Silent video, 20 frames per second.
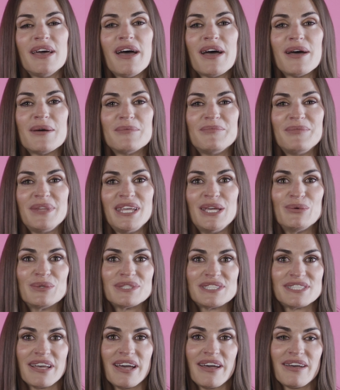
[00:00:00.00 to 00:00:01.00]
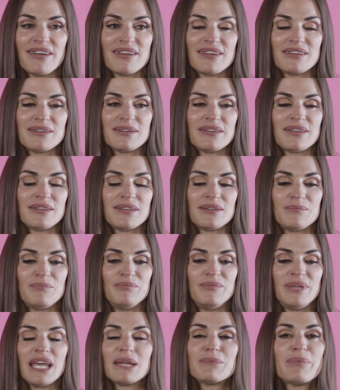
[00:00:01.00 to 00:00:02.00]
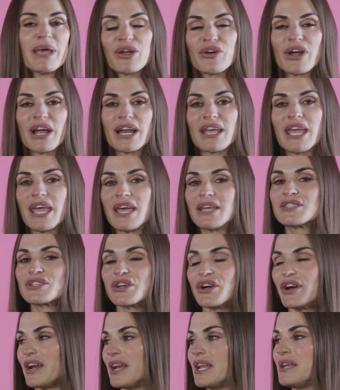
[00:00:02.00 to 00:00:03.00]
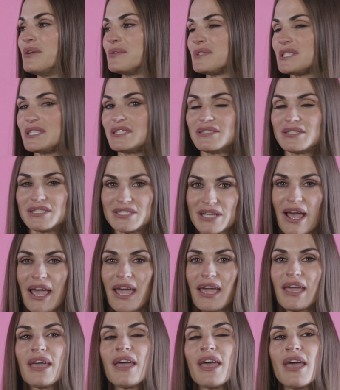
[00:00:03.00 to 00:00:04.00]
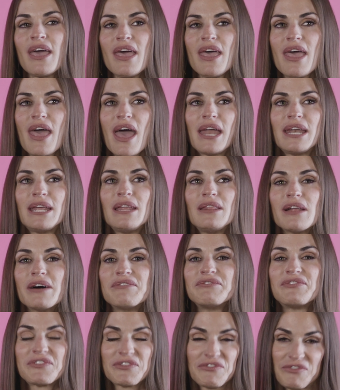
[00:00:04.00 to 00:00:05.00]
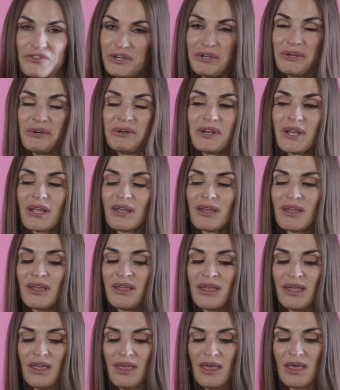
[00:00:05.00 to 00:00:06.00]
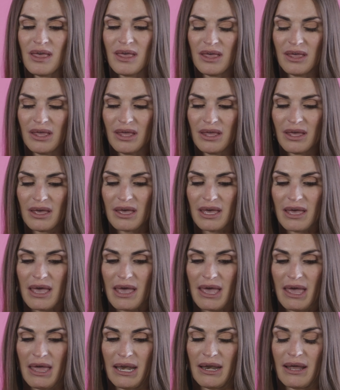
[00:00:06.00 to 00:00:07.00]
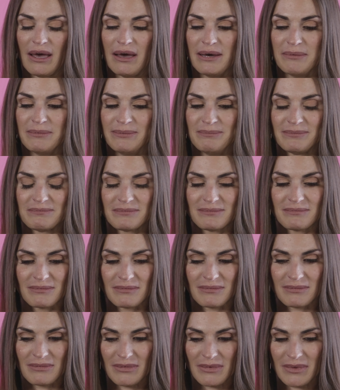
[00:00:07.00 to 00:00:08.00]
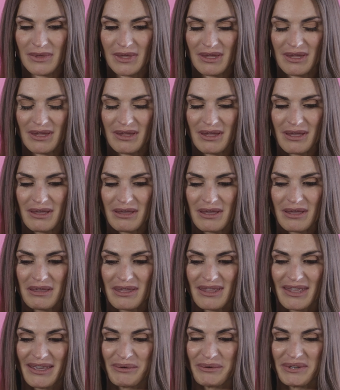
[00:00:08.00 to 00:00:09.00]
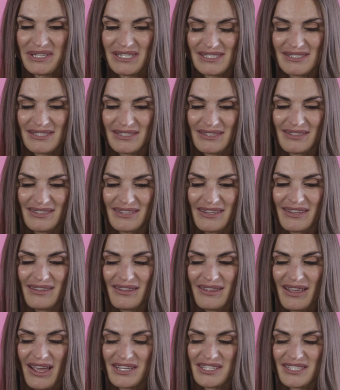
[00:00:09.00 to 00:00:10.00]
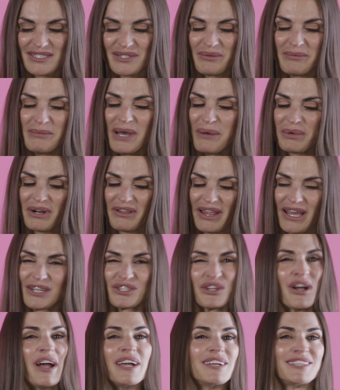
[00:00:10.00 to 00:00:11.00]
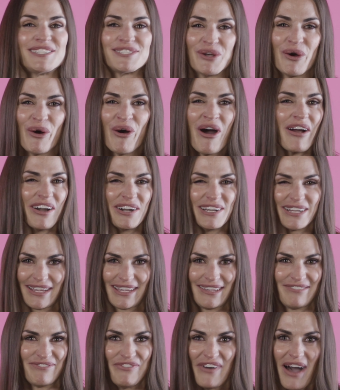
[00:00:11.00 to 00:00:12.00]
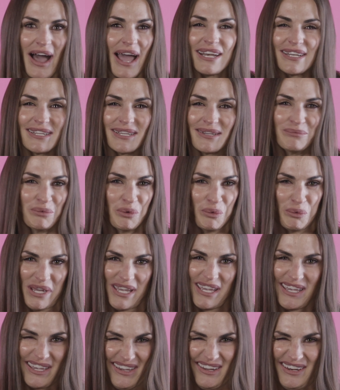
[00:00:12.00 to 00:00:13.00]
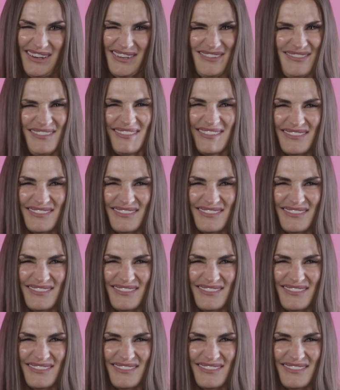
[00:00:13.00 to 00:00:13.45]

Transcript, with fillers: Um, he was, uh, he had pancreatic cancer and he was dying, and he loved food. And um, it was, I just remember like trying so hard to find him weed.